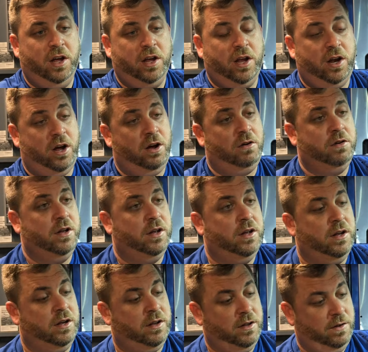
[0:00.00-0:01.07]
you know,
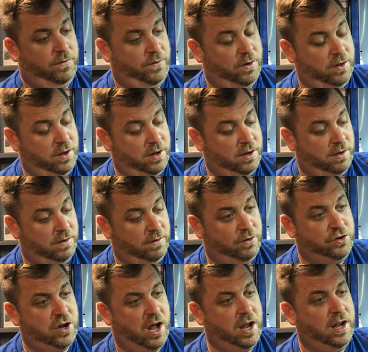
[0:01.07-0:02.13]
for the
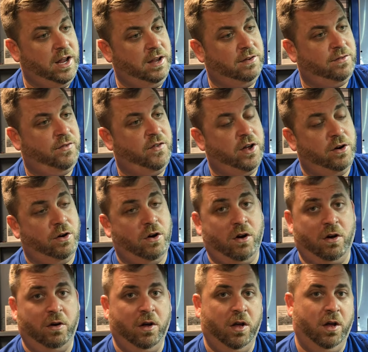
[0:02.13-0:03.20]
Chinese
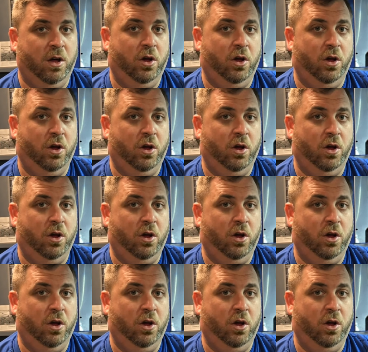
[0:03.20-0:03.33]
fiddle